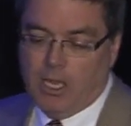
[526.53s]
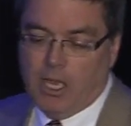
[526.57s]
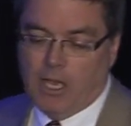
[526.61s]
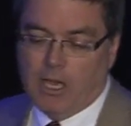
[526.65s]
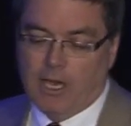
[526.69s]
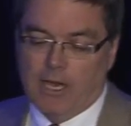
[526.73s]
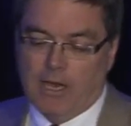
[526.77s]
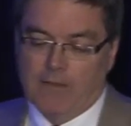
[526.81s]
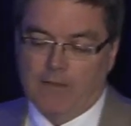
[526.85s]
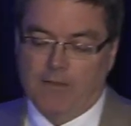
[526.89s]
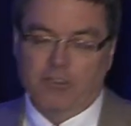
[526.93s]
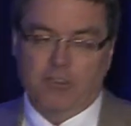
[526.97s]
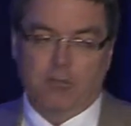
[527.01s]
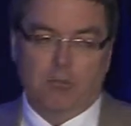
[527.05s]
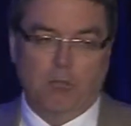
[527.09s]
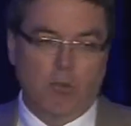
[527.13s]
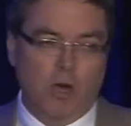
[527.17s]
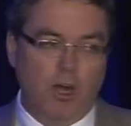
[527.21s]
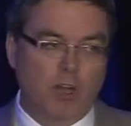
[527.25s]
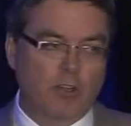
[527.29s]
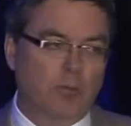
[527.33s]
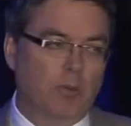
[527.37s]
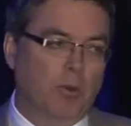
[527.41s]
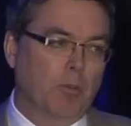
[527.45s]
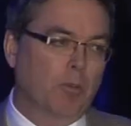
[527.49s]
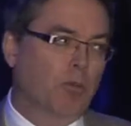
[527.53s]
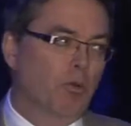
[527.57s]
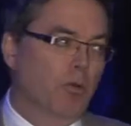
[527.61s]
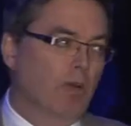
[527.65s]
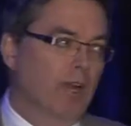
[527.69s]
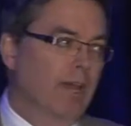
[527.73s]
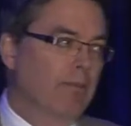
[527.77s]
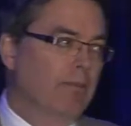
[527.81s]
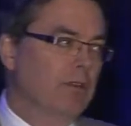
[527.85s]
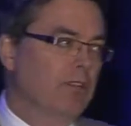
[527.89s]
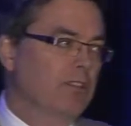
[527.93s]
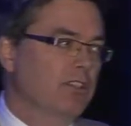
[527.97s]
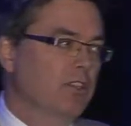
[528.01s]
There's multiple
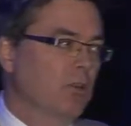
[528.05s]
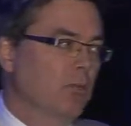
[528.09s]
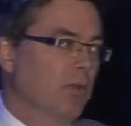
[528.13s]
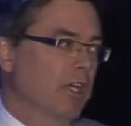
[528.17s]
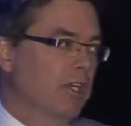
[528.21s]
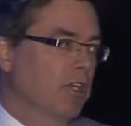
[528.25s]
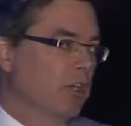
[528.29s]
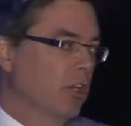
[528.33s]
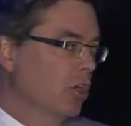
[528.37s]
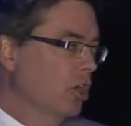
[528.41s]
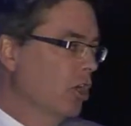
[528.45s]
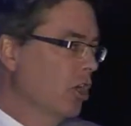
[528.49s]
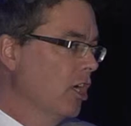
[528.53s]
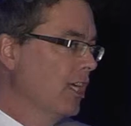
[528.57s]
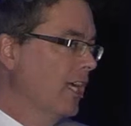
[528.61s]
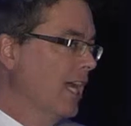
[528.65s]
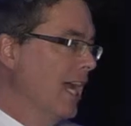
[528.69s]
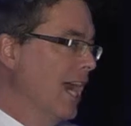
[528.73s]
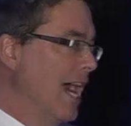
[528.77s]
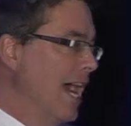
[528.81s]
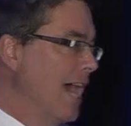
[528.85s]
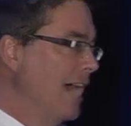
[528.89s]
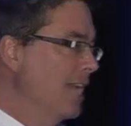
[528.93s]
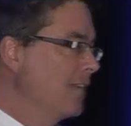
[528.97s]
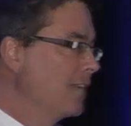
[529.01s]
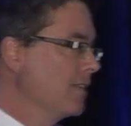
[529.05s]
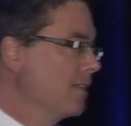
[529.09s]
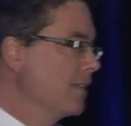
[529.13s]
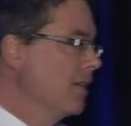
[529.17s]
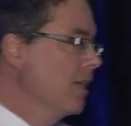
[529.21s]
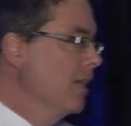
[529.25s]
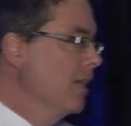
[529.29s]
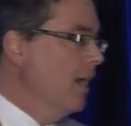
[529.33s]
parameters that we could look at.